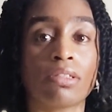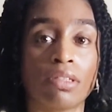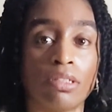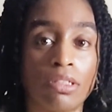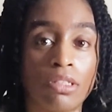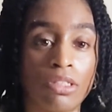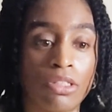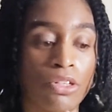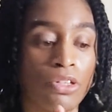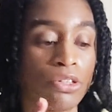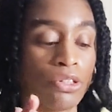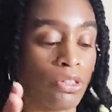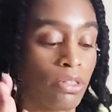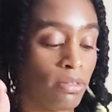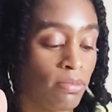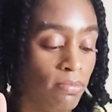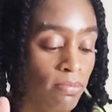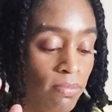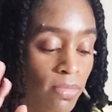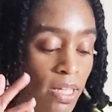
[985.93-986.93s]
considered
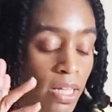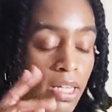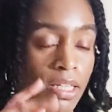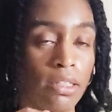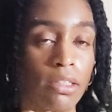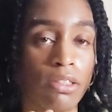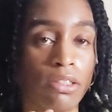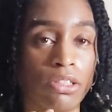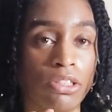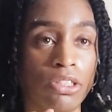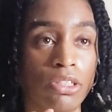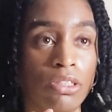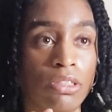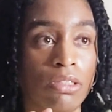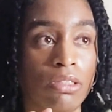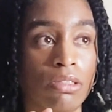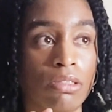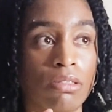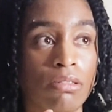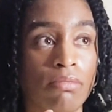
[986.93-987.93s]
like
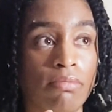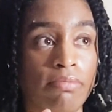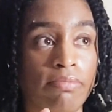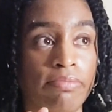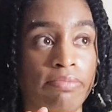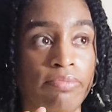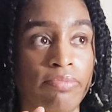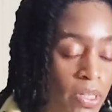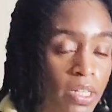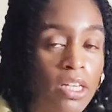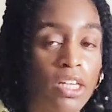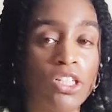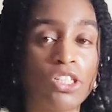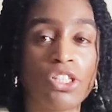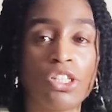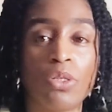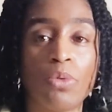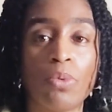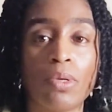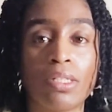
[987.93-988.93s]
because
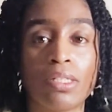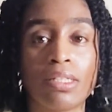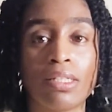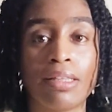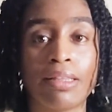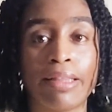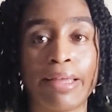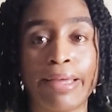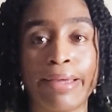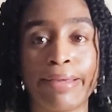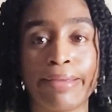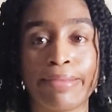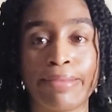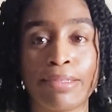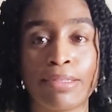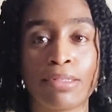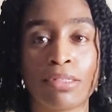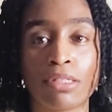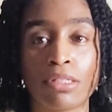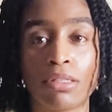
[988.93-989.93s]
she wasn't like
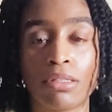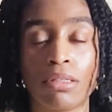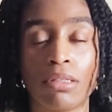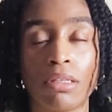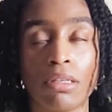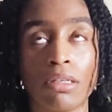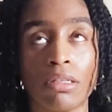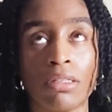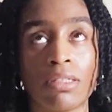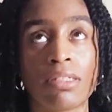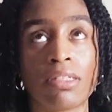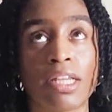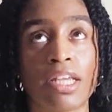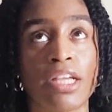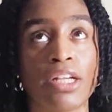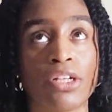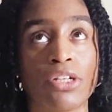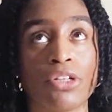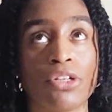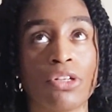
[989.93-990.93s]
the
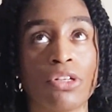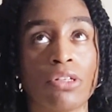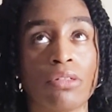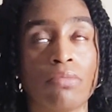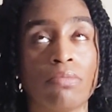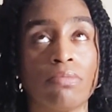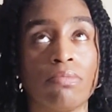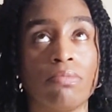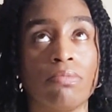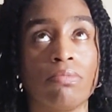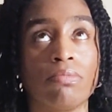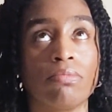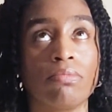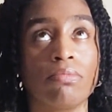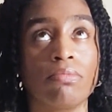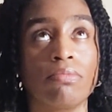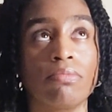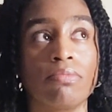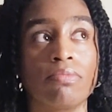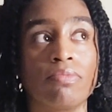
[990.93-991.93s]
standard
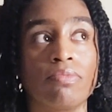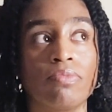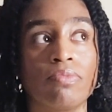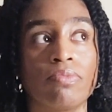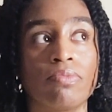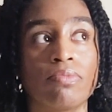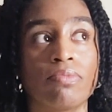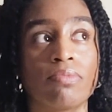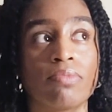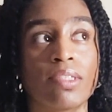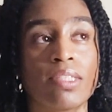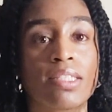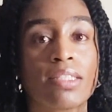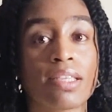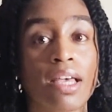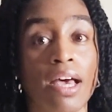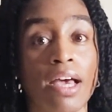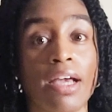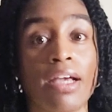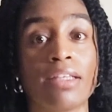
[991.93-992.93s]

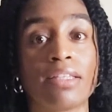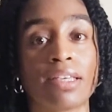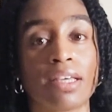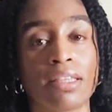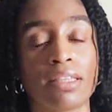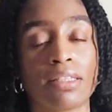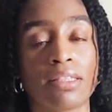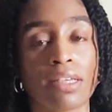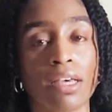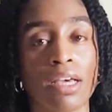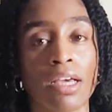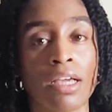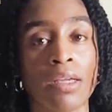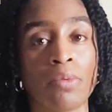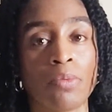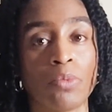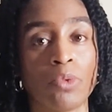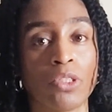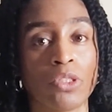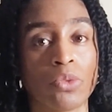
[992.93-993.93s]
size at the
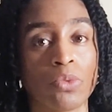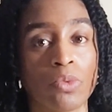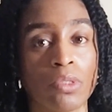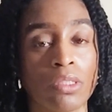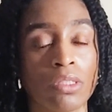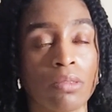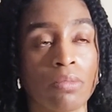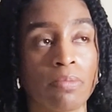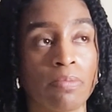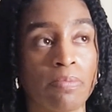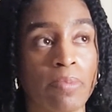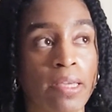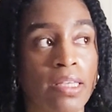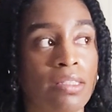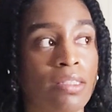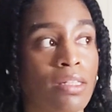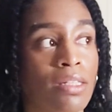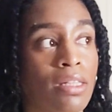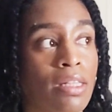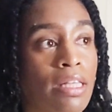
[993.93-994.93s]
time, which was
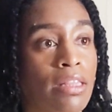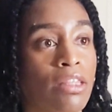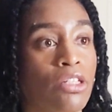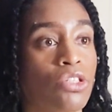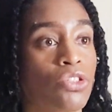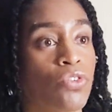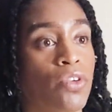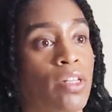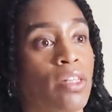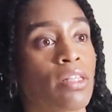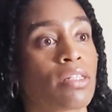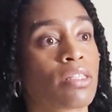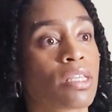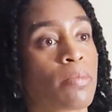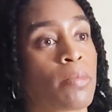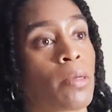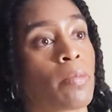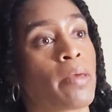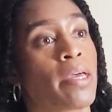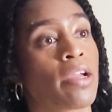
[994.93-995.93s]
basically like the trend that's
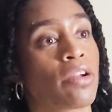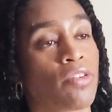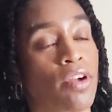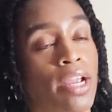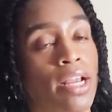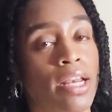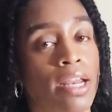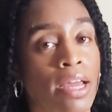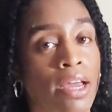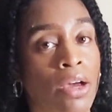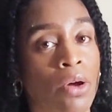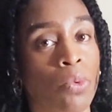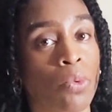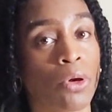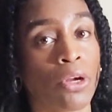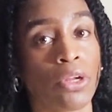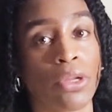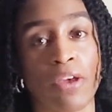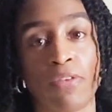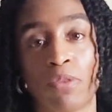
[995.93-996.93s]
coming back right now
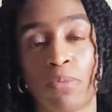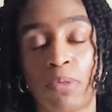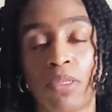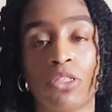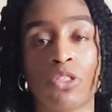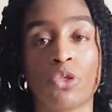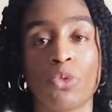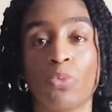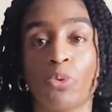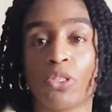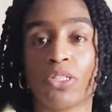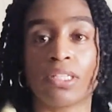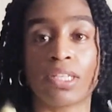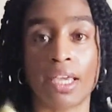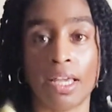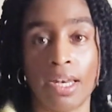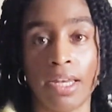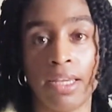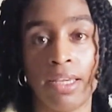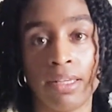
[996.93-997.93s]
where you have to be super
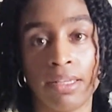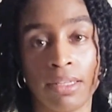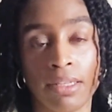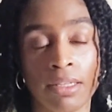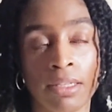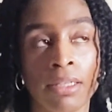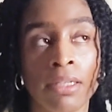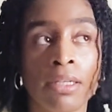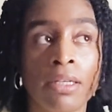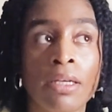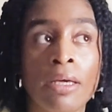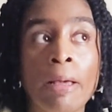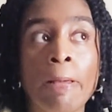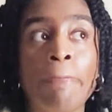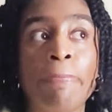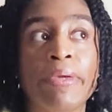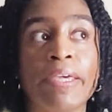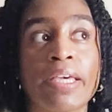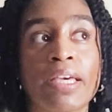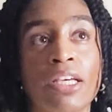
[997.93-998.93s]
skinny.
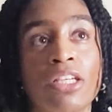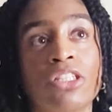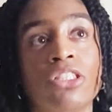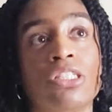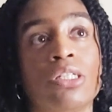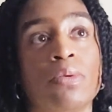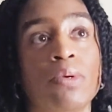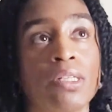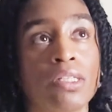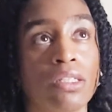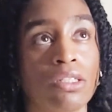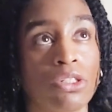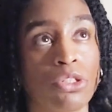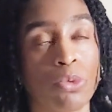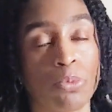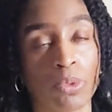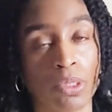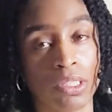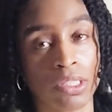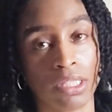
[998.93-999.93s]
Because she wasn't
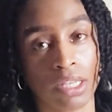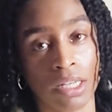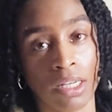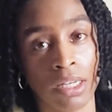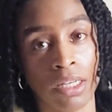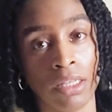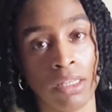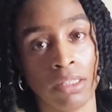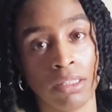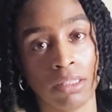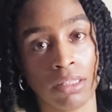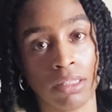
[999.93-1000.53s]
super skinny,